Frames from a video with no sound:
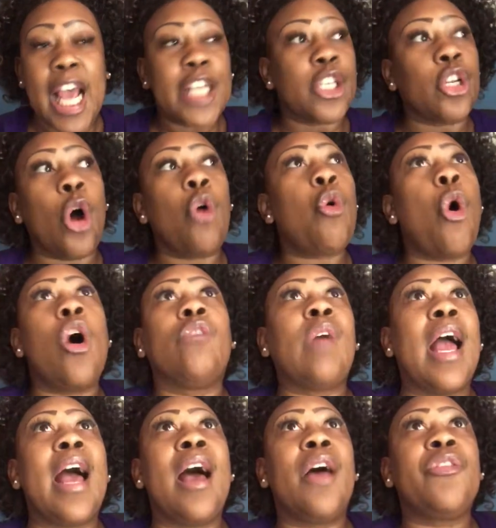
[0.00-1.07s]
So don't go
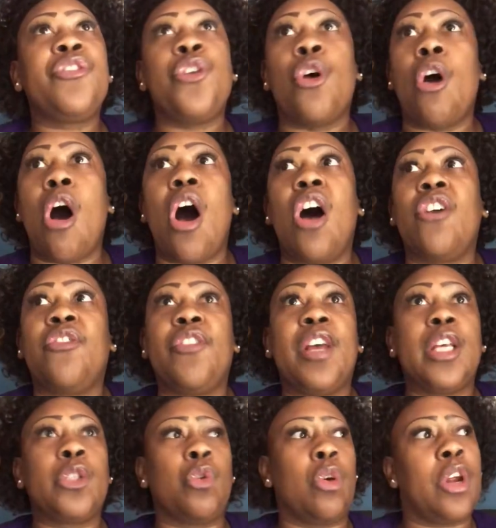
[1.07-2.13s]
around your
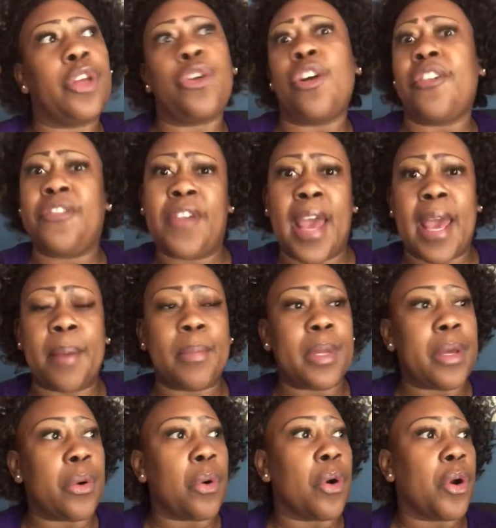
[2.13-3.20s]
office or in your
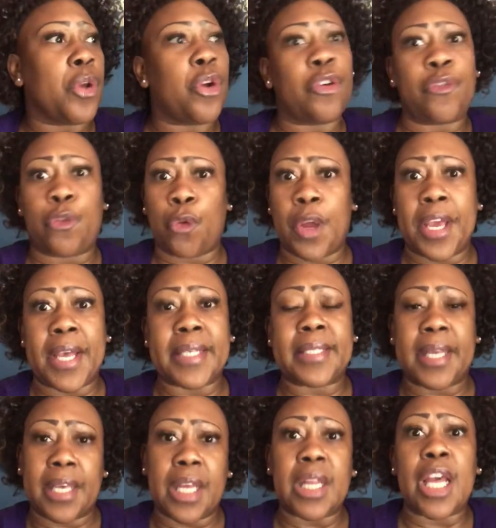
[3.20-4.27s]
family or your friends
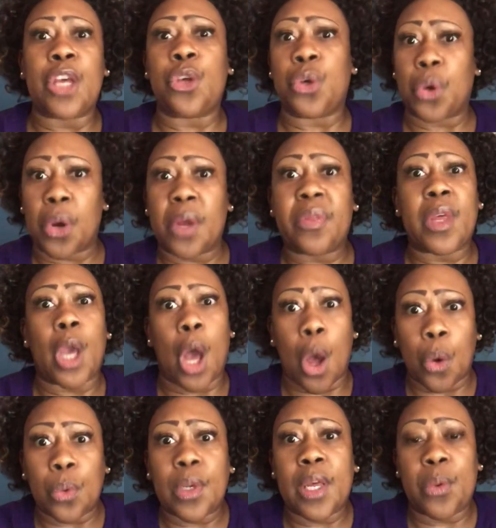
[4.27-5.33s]
thinking that you're the
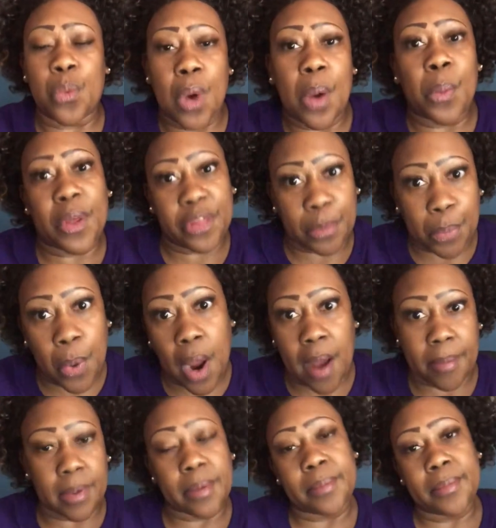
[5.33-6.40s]
only one with the
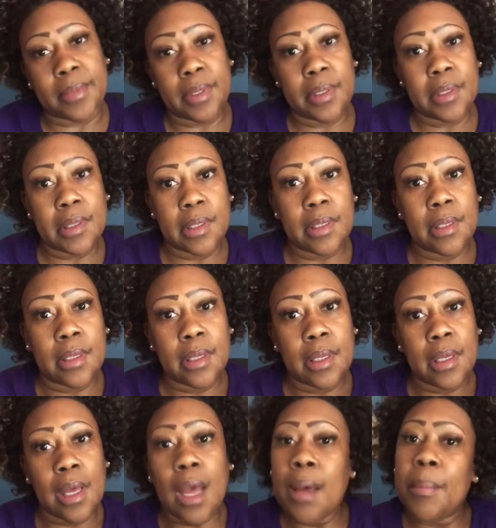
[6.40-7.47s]
problem.
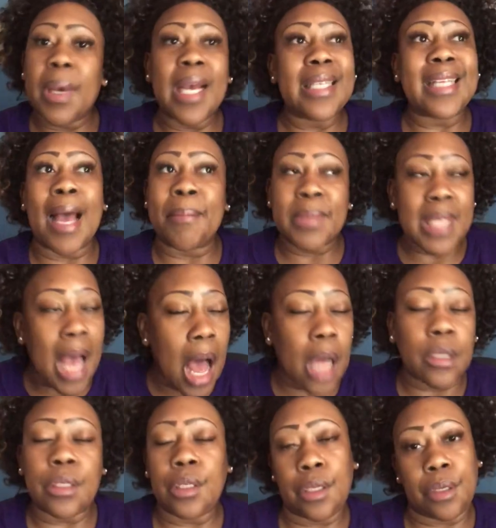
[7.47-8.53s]
Because I'm
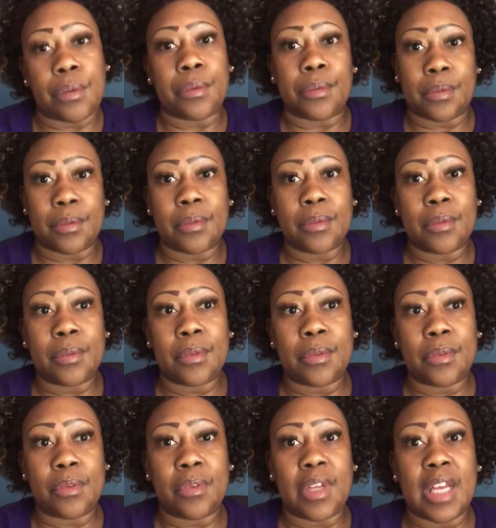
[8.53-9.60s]
telling you,
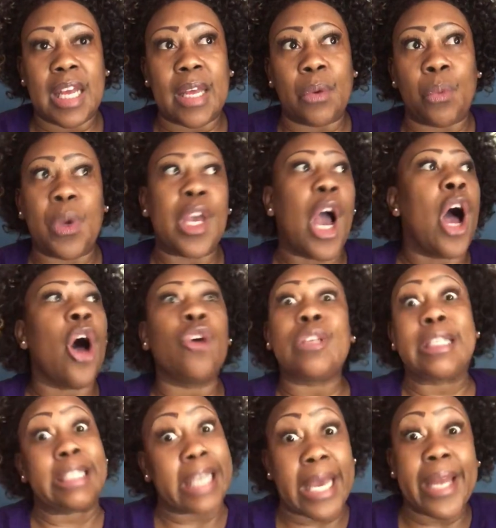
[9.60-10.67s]
we all
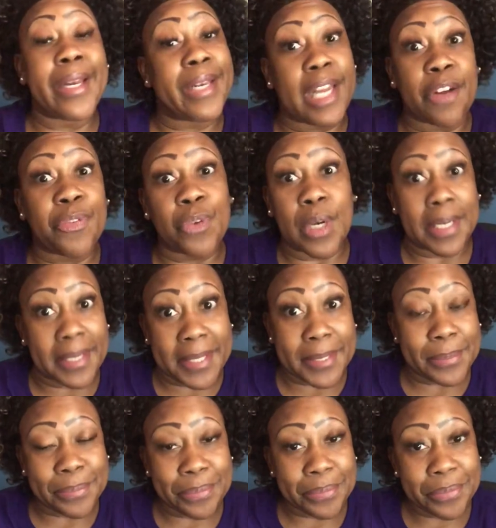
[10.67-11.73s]
sin
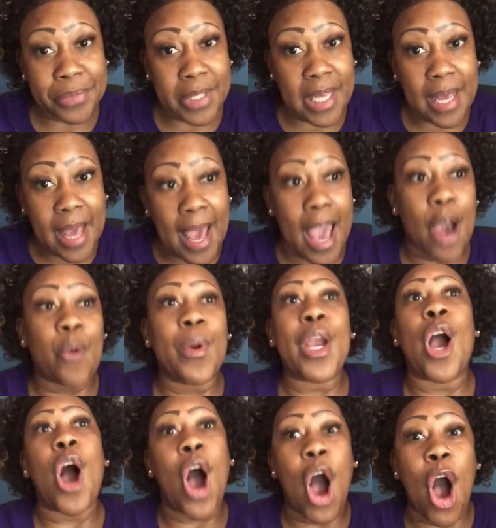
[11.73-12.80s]
differently and
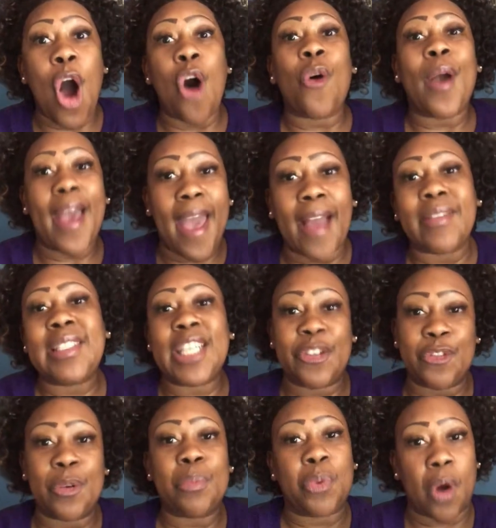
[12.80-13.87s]
we all have
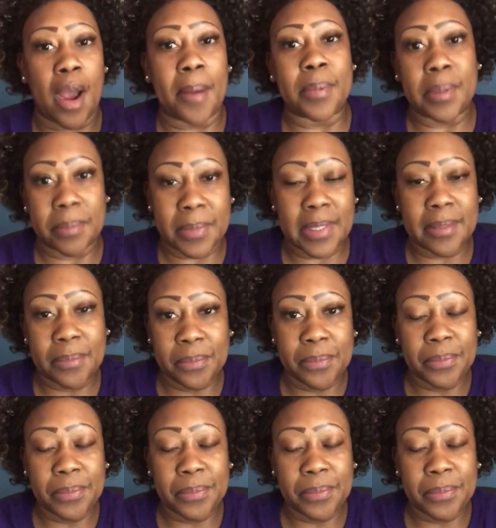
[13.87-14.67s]
different problems.